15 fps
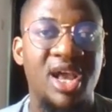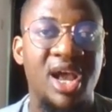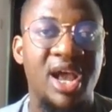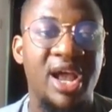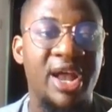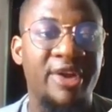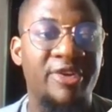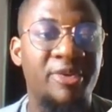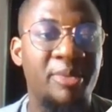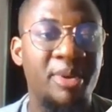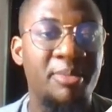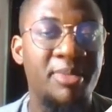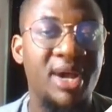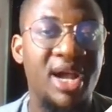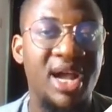And
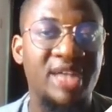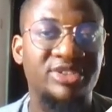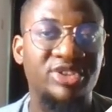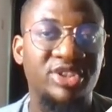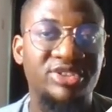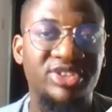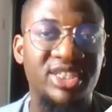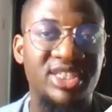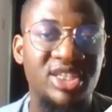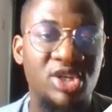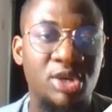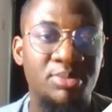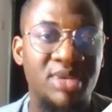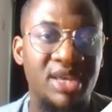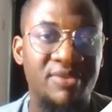remember, as you're setting
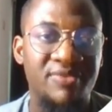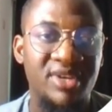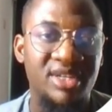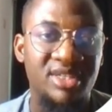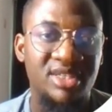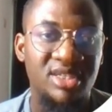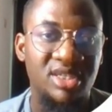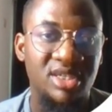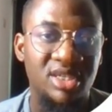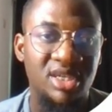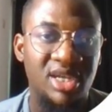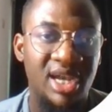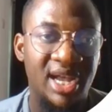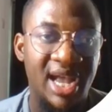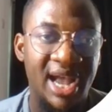up the events
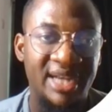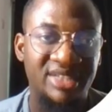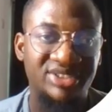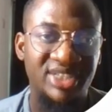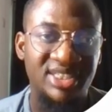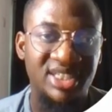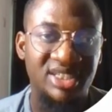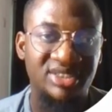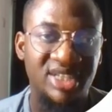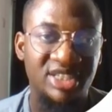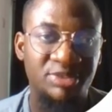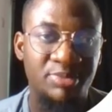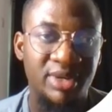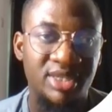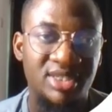at the settings
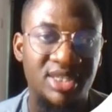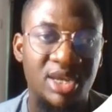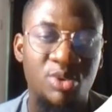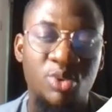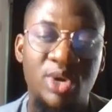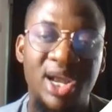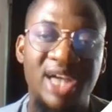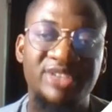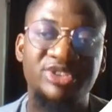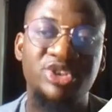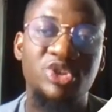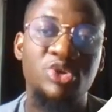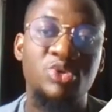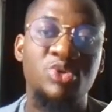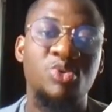aspect, they would ask
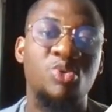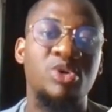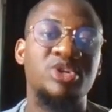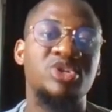you what do